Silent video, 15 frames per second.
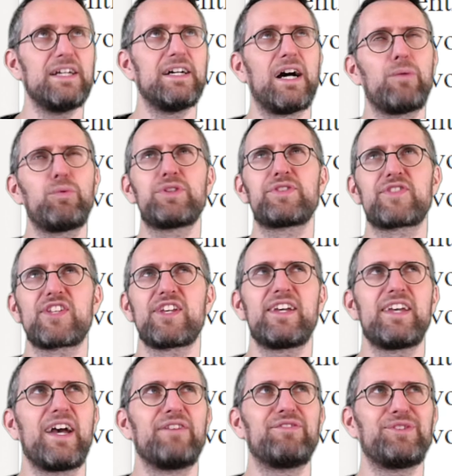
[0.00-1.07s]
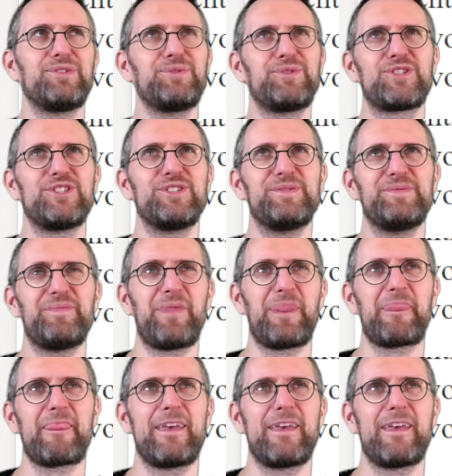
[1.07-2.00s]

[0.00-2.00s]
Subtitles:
I would say evolution